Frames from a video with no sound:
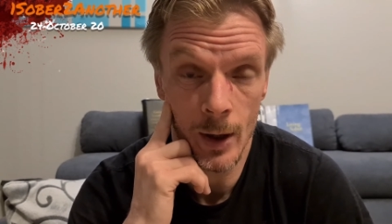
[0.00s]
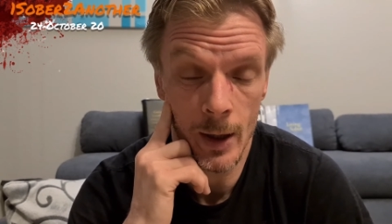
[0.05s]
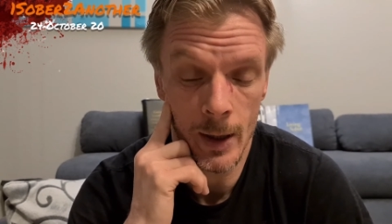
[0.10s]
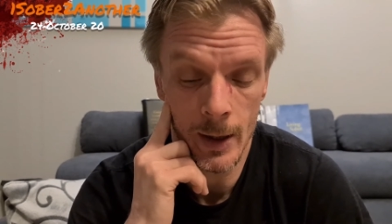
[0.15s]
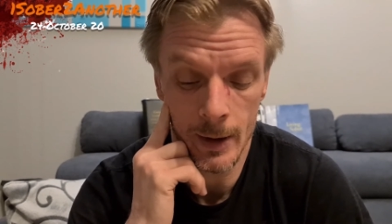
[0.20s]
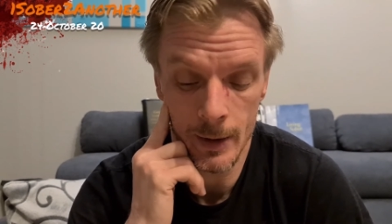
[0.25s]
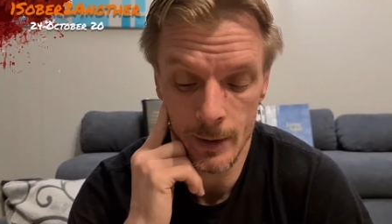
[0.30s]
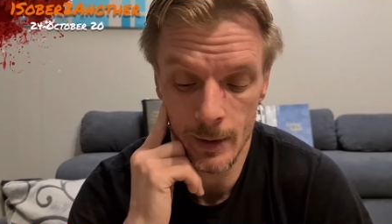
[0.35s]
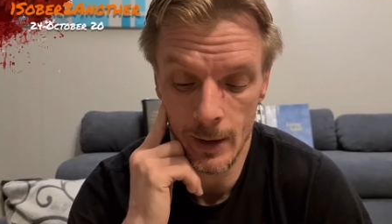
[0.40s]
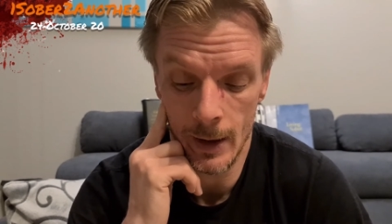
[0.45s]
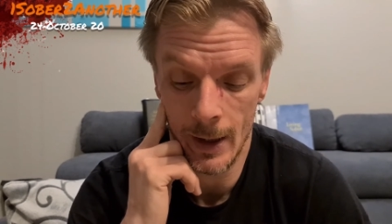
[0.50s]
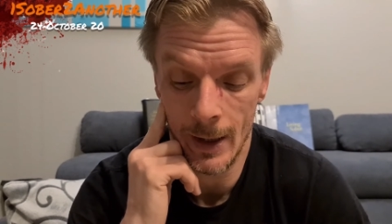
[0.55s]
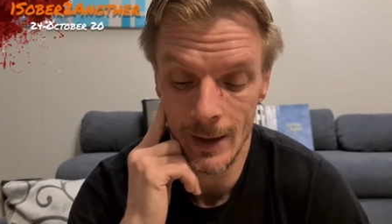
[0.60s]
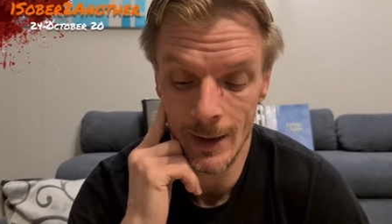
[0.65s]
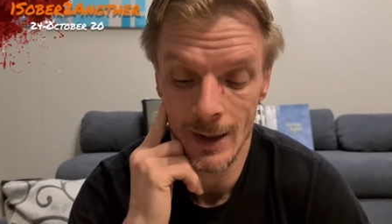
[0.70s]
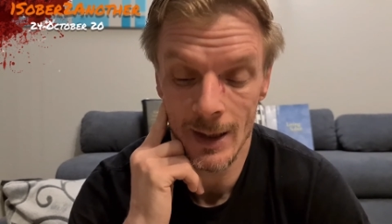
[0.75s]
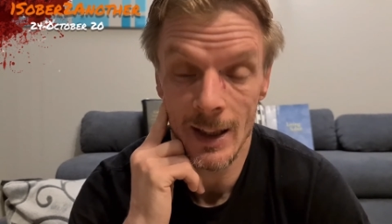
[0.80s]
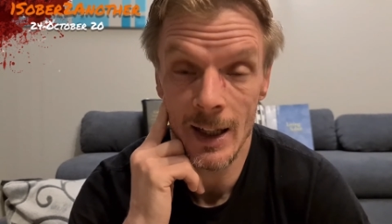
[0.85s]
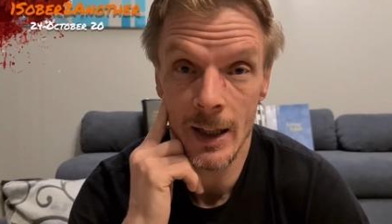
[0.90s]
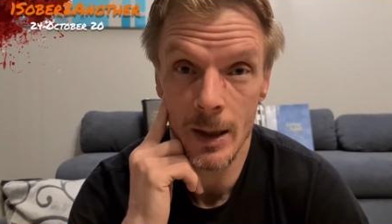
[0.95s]
and I
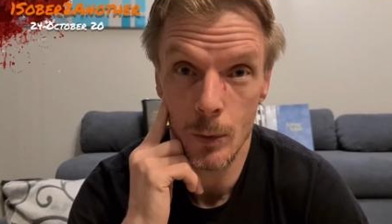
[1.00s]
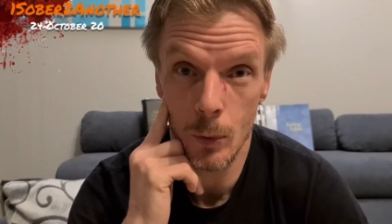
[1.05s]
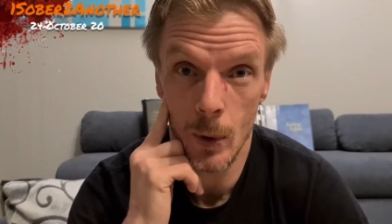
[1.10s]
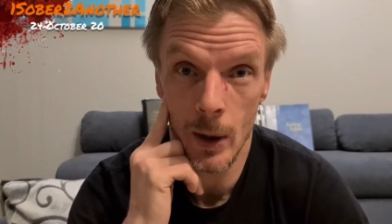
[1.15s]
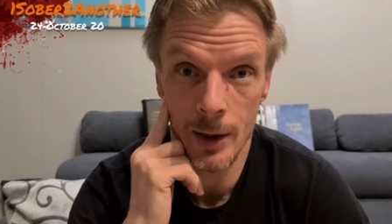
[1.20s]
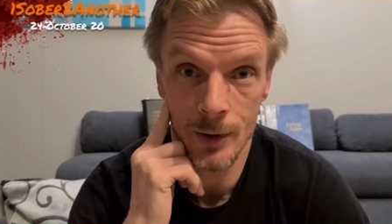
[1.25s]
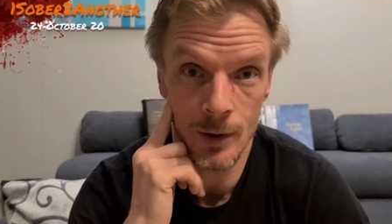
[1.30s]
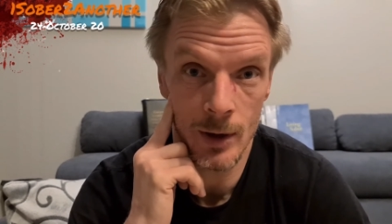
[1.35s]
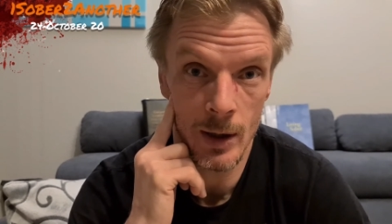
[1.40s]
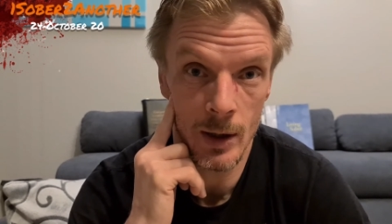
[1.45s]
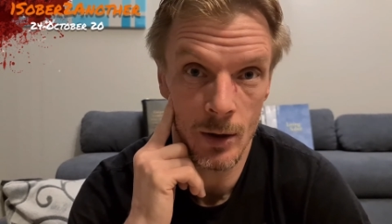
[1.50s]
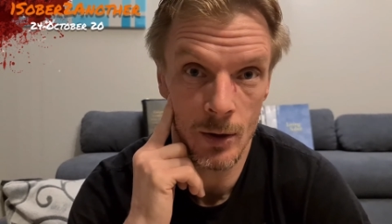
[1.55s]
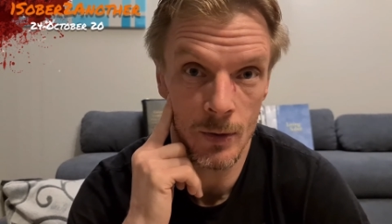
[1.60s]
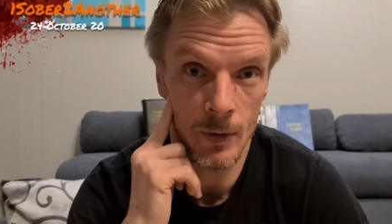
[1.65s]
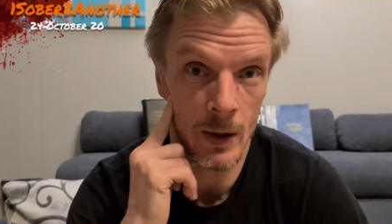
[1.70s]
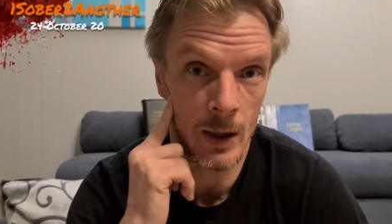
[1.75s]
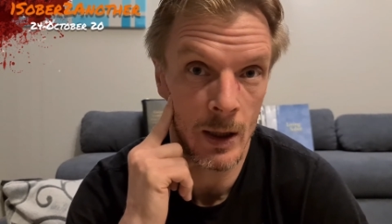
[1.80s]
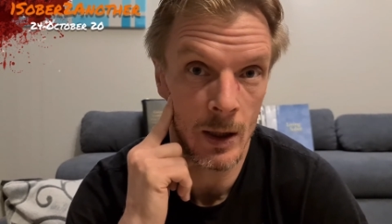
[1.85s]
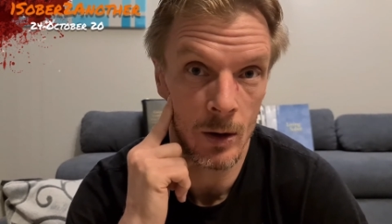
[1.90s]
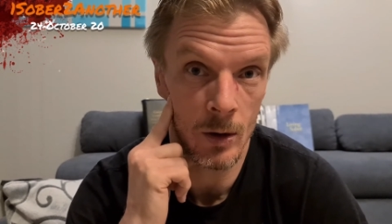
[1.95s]
like watching his
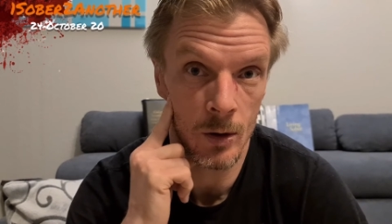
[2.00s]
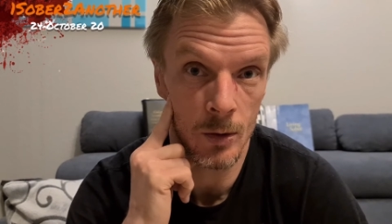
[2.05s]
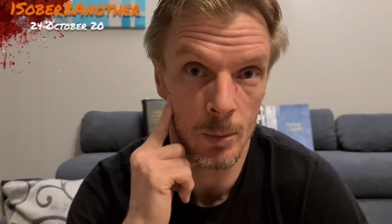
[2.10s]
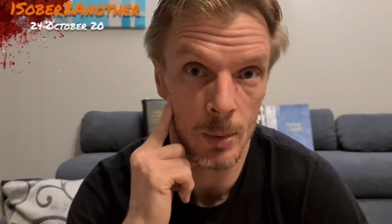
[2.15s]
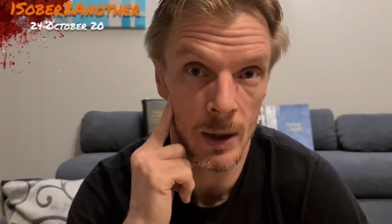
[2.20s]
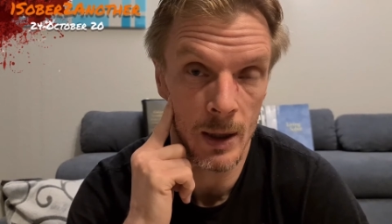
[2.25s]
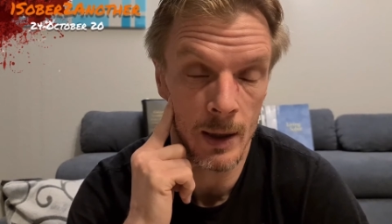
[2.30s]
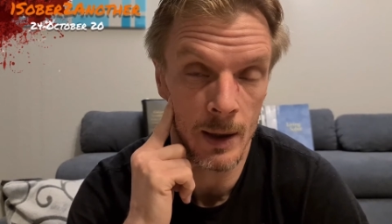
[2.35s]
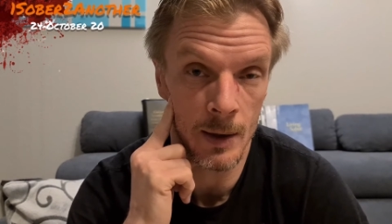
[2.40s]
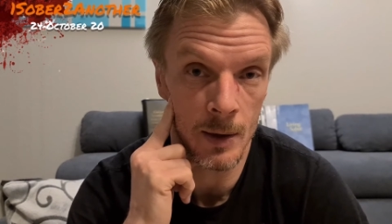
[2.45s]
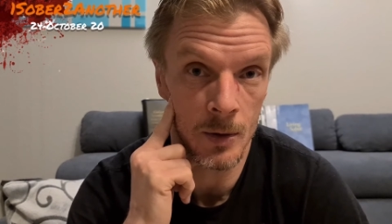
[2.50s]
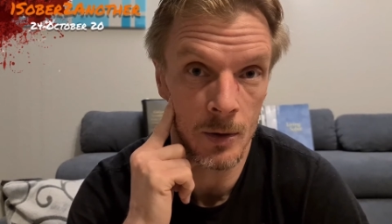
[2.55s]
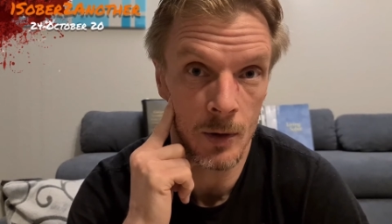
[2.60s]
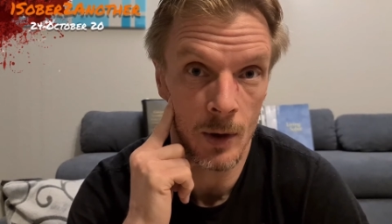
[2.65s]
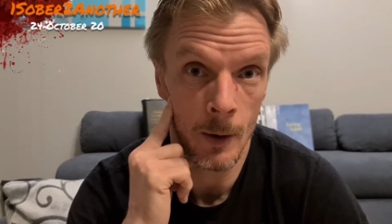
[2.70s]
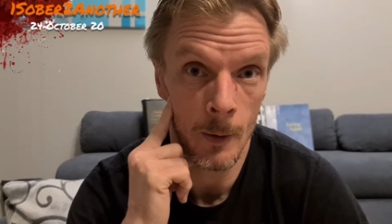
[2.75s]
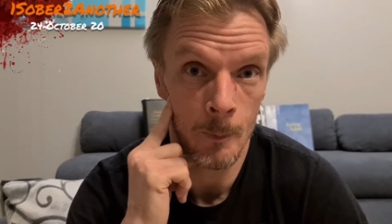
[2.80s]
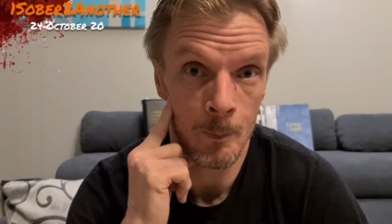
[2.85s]
videos because